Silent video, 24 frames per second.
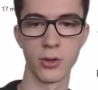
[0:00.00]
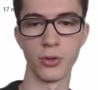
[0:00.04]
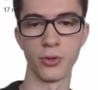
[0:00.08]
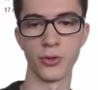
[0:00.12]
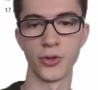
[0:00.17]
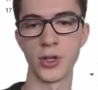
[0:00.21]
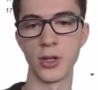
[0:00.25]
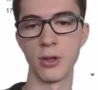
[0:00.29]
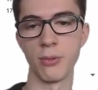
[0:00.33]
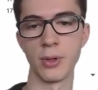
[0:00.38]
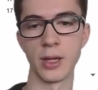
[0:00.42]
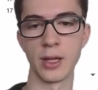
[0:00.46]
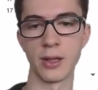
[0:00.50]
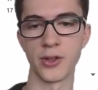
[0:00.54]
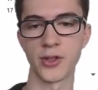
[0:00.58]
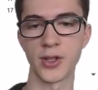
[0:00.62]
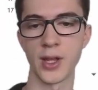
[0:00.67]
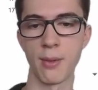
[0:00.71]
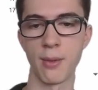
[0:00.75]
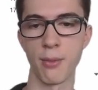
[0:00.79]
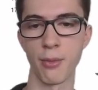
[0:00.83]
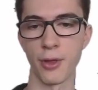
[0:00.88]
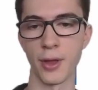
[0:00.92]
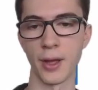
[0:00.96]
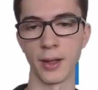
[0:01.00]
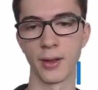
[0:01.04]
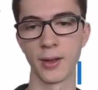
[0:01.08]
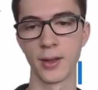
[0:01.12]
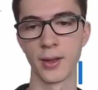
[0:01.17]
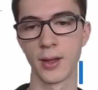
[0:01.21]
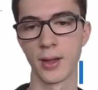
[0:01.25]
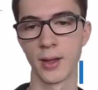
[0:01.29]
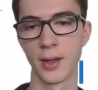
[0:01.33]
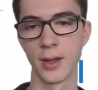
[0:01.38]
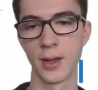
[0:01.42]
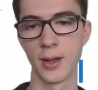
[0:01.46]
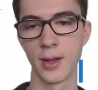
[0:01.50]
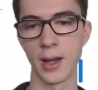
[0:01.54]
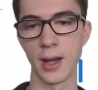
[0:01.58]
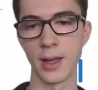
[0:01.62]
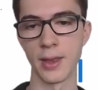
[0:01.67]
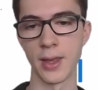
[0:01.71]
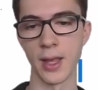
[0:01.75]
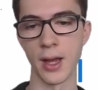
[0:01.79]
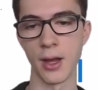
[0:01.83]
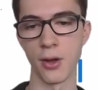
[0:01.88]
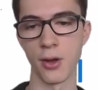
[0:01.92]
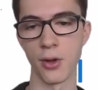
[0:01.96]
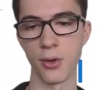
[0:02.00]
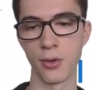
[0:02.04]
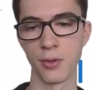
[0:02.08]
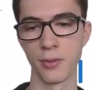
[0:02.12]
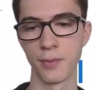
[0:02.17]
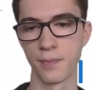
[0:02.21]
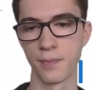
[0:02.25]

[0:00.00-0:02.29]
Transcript: you see we get the same thing. And now